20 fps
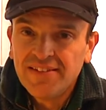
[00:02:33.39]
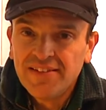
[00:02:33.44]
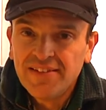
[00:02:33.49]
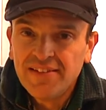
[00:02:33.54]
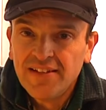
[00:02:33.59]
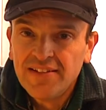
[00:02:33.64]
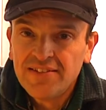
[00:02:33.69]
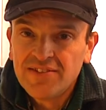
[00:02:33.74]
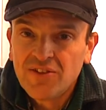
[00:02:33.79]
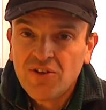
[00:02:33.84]

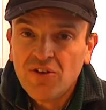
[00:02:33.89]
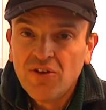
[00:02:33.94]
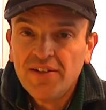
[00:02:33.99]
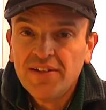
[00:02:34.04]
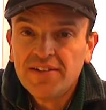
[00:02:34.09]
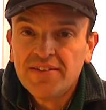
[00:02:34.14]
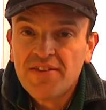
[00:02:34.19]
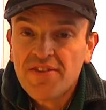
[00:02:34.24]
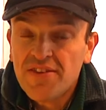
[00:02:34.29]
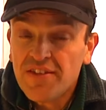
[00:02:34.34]
let's call
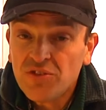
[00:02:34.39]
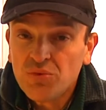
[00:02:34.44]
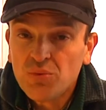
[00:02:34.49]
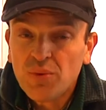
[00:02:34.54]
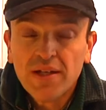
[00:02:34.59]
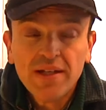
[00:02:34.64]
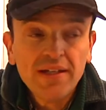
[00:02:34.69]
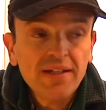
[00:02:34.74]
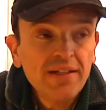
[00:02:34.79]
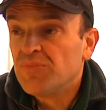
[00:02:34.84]
it this
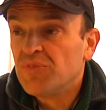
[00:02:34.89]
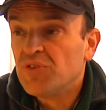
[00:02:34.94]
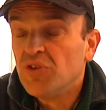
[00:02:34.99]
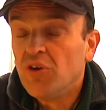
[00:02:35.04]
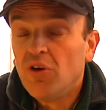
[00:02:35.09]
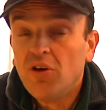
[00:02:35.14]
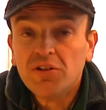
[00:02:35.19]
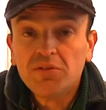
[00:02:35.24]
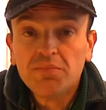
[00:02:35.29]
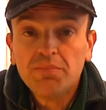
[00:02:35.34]
way,
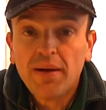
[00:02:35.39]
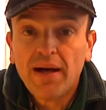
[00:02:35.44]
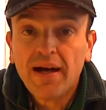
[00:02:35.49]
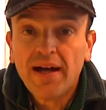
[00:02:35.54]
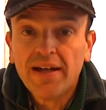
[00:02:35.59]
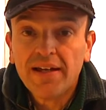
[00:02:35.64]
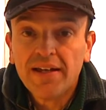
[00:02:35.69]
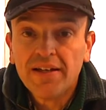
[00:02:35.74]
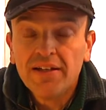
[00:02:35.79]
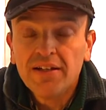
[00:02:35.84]
taught
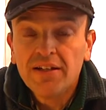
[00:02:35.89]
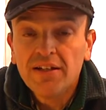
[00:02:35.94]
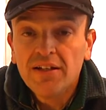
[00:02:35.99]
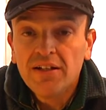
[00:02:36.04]
by